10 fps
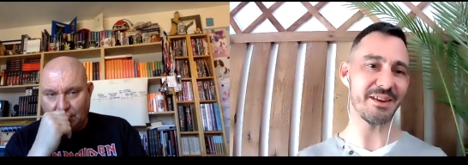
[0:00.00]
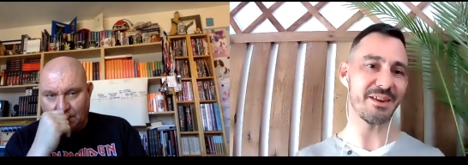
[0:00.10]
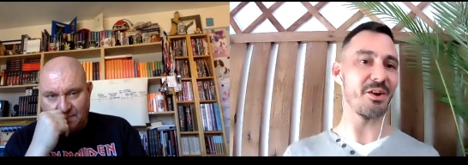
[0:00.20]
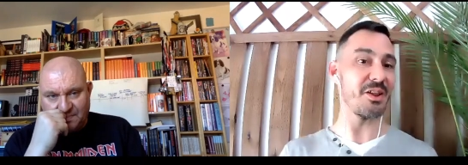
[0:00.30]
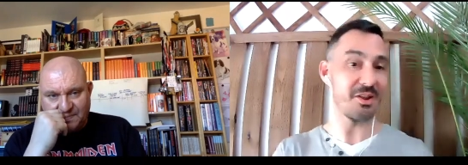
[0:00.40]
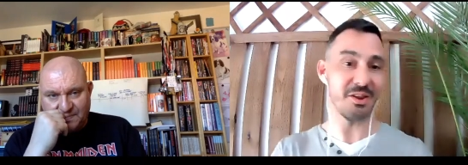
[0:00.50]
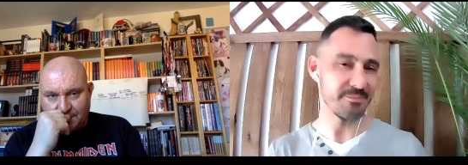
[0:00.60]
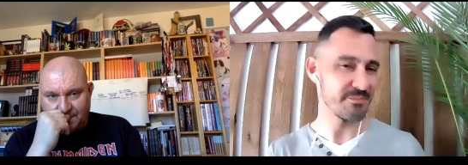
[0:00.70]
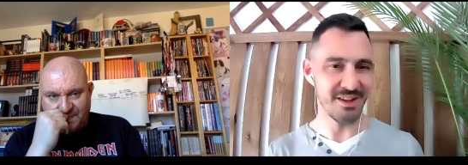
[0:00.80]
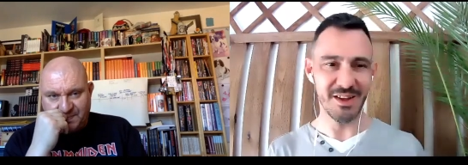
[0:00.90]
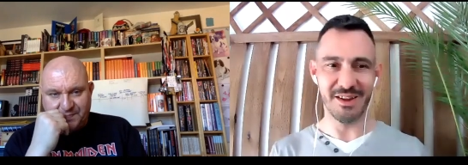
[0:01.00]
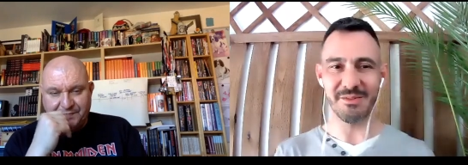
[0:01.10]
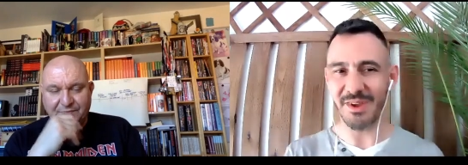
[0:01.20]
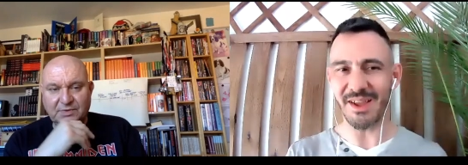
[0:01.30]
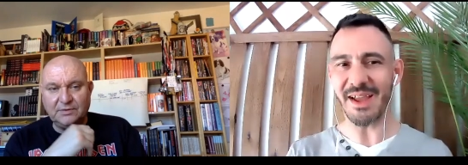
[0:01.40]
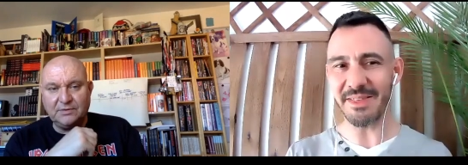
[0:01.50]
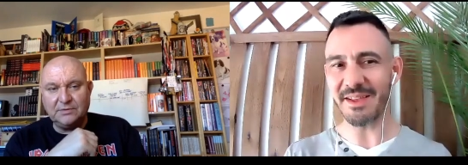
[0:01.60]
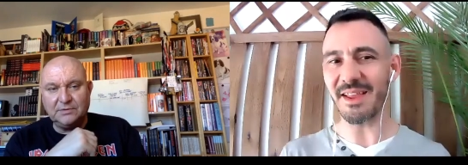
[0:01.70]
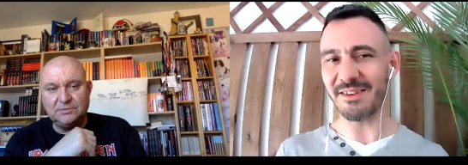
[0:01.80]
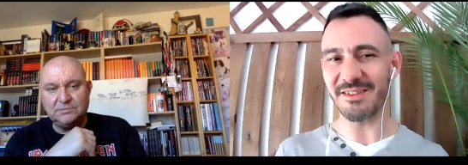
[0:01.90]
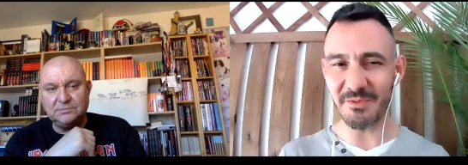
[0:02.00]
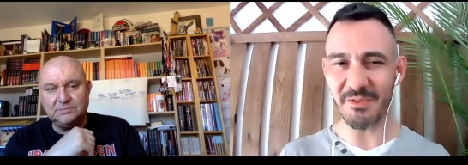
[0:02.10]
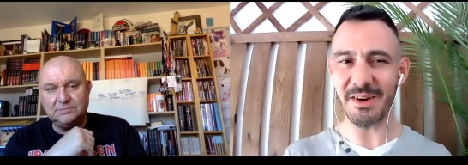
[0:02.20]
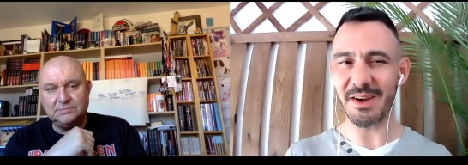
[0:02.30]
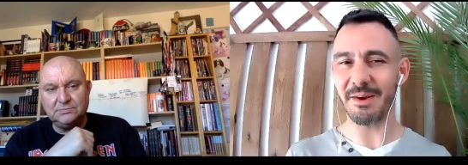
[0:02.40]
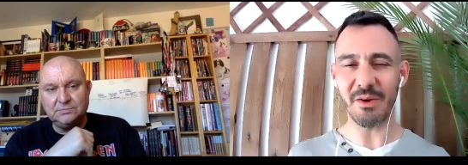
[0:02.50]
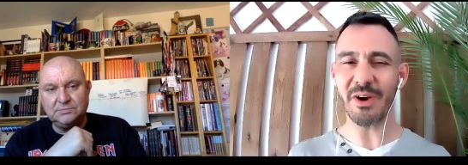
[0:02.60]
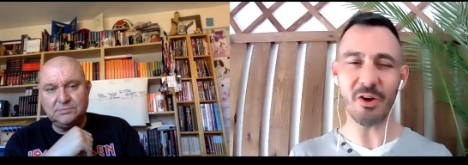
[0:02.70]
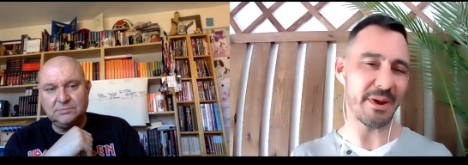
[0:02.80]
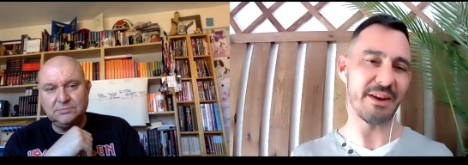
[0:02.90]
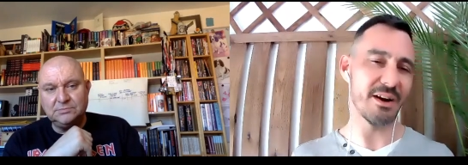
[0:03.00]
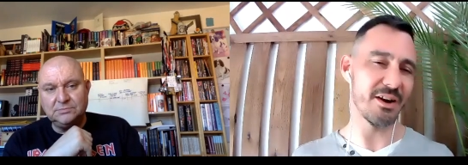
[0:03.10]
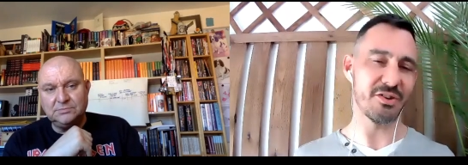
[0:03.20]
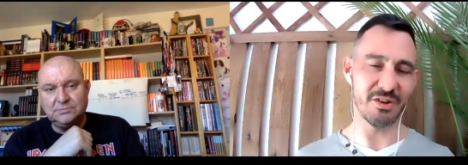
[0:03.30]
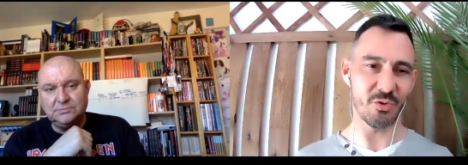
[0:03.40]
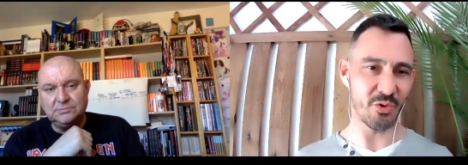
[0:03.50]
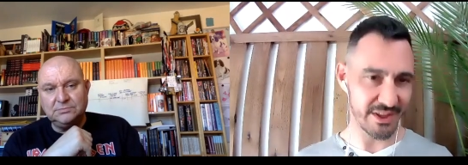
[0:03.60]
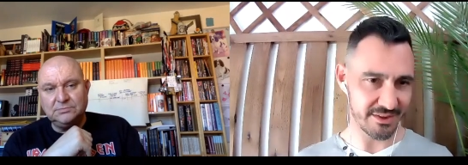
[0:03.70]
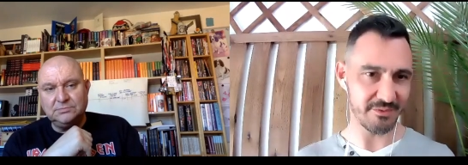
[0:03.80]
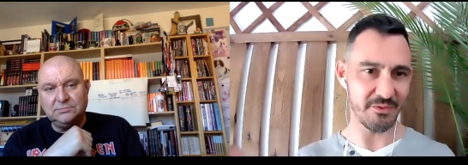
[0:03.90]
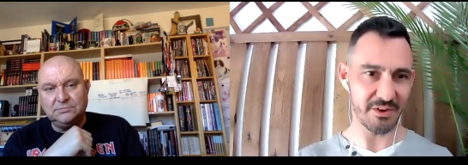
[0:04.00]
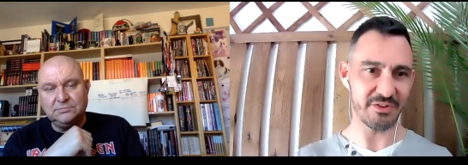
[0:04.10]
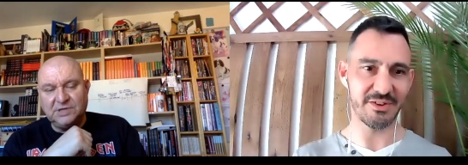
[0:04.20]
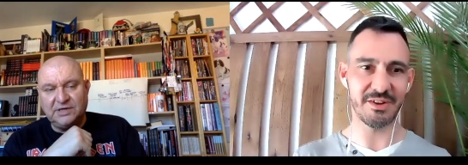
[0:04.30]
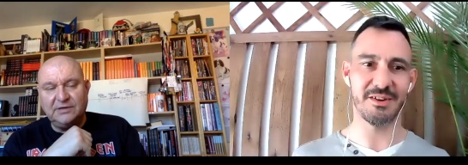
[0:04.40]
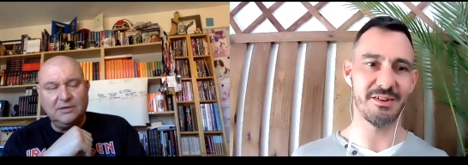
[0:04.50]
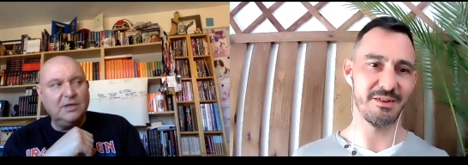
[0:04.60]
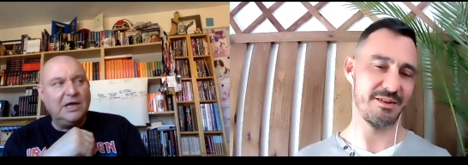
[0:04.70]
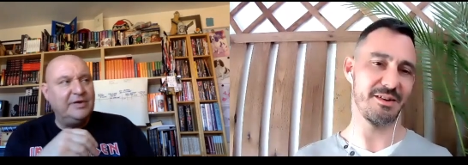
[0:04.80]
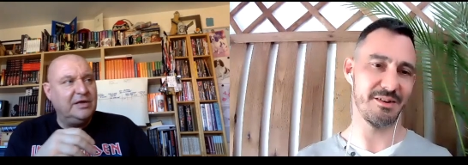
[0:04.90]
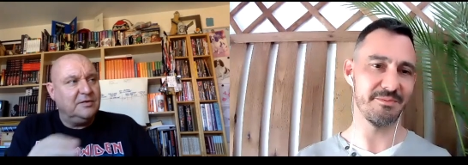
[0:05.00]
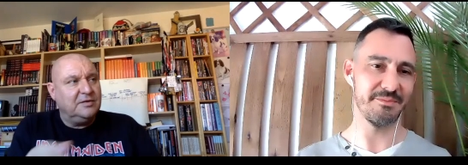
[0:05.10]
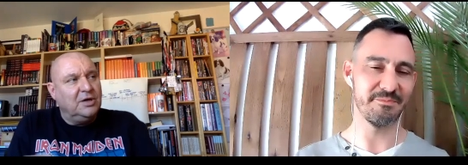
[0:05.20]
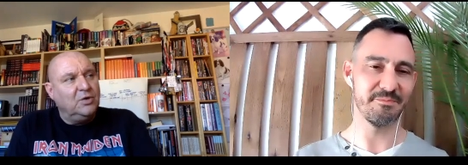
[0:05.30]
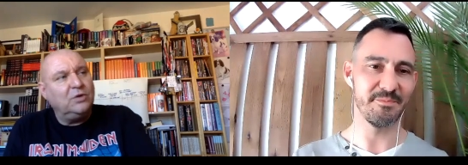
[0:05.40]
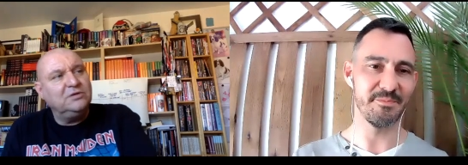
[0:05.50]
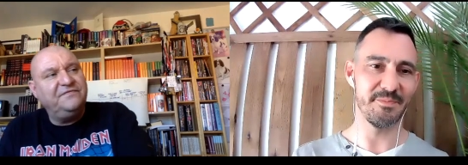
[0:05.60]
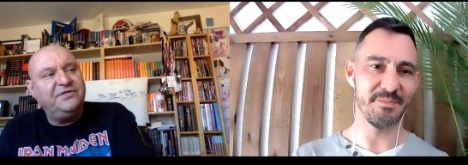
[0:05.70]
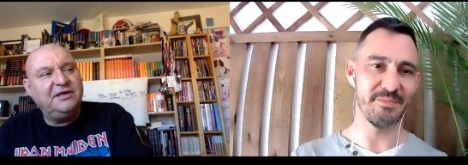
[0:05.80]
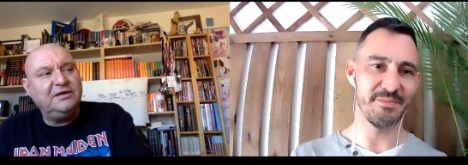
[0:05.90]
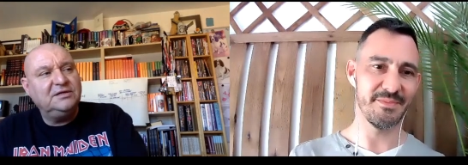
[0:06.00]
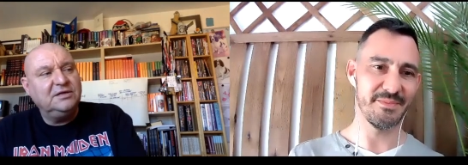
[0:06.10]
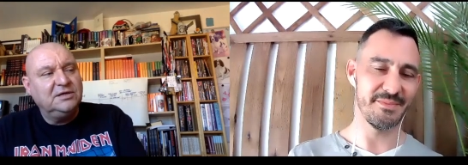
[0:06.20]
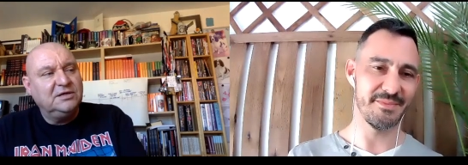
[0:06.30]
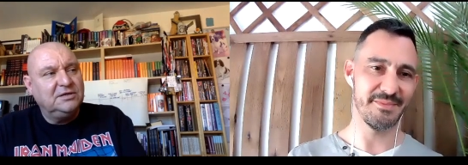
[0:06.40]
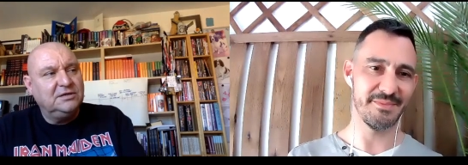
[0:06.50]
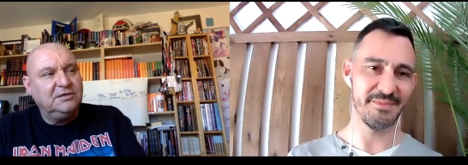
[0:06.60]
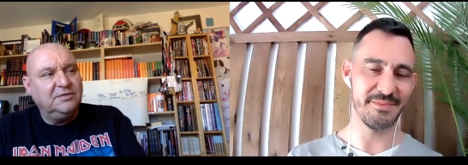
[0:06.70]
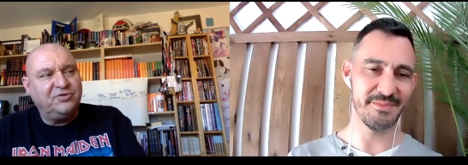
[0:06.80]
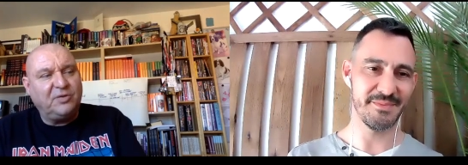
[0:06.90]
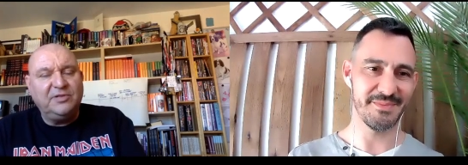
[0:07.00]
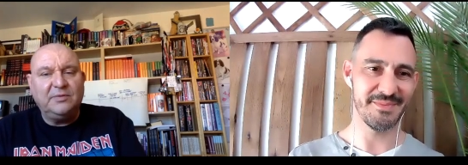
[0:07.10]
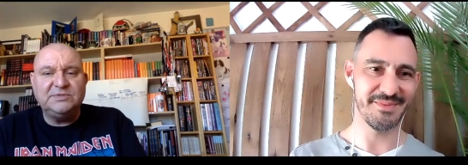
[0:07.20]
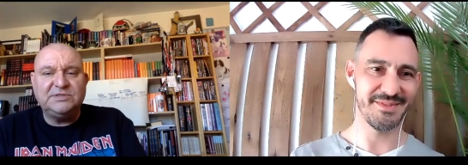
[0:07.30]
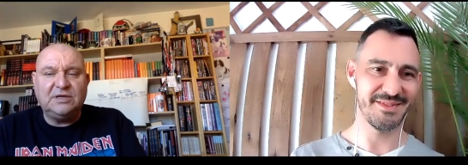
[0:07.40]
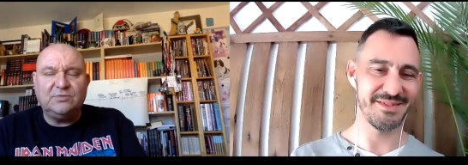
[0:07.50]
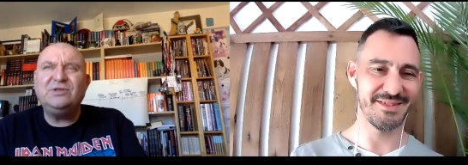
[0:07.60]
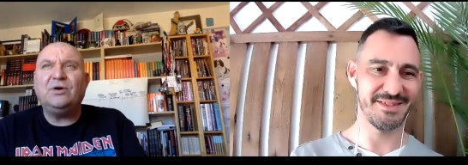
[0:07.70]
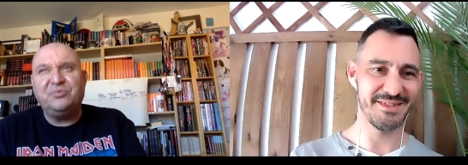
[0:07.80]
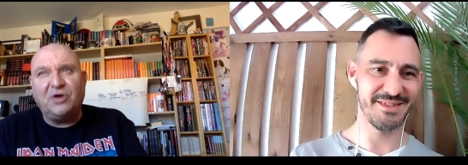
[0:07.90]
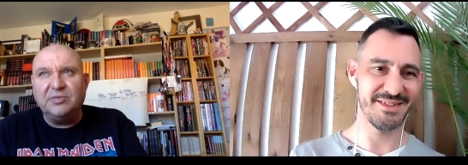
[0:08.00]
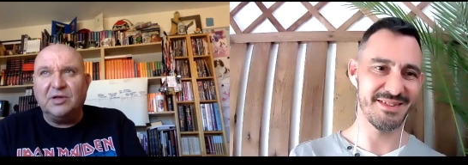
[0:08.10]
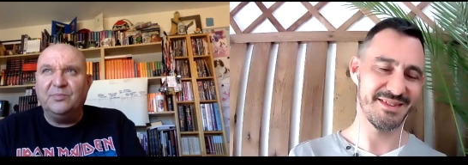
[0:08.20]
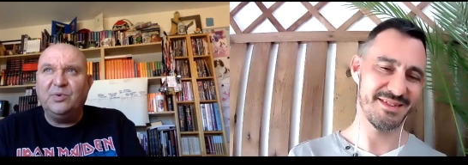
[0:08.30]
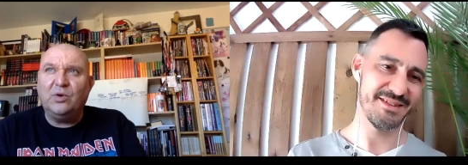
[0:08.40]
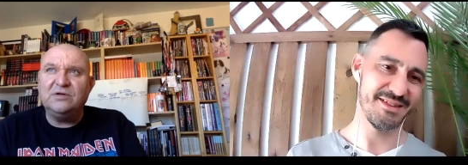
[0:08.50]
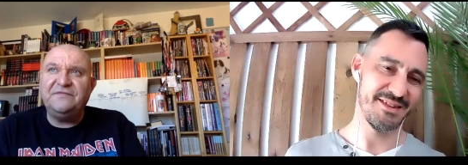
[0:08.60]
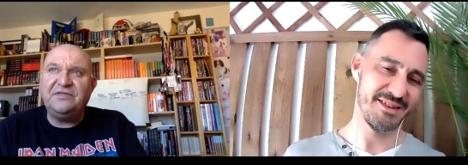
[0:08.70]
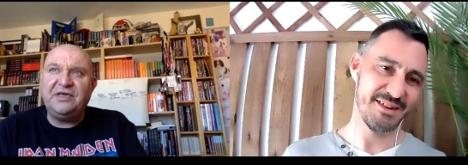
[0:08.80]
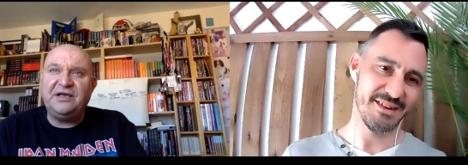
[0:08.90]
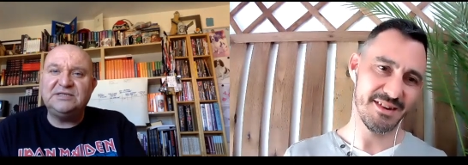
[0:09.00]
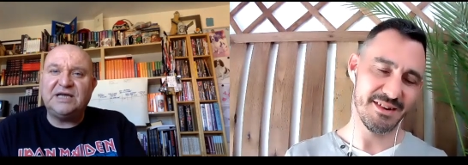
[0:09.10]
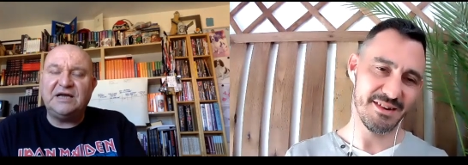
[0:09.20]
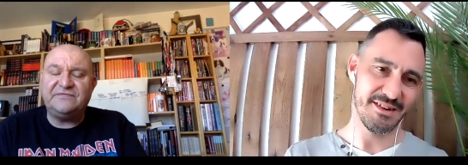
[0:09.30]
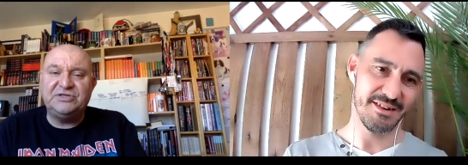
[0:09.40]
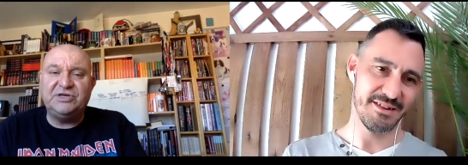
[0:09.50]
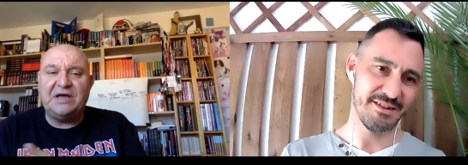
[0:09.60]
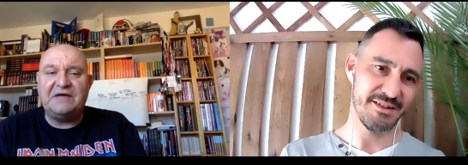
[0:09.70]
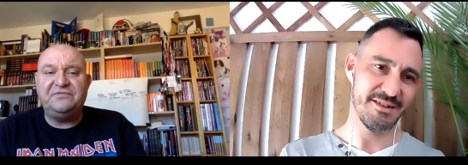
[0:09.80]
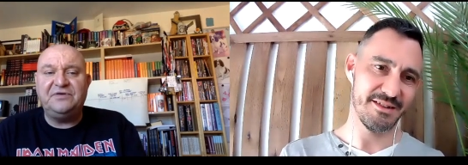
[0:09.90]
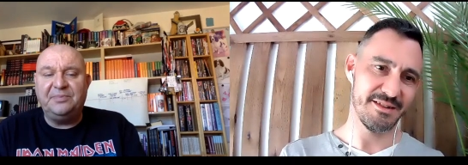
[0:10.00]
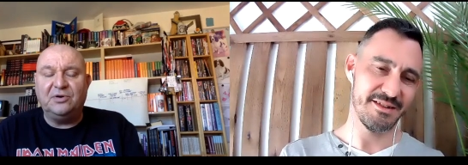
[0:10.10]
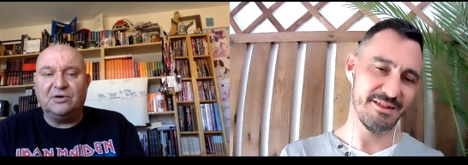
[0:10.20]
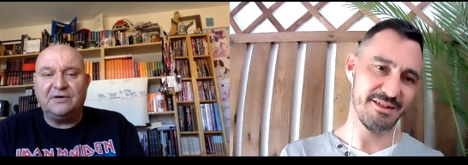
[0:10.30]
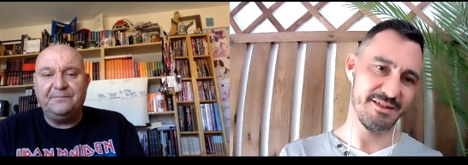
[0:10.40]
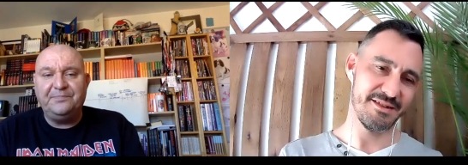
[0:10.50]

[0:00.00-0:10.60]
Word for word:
Speaker 1: and all, all, I think that is very. I recommend a lot to read first. Yeah.
Speaker 2: I uh, mean, one of the the problems that well, not problem, but one of the things I have to do every book